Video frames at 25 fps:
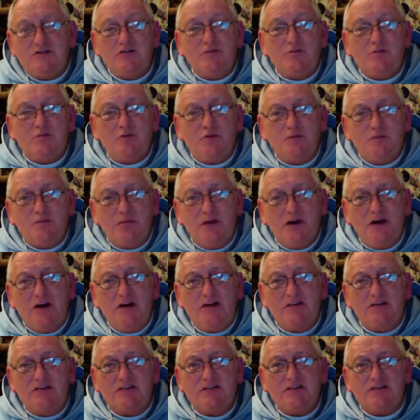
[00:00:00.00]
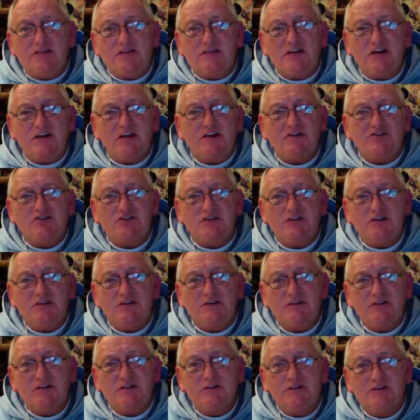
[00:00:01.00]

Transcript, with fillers: to prepare this session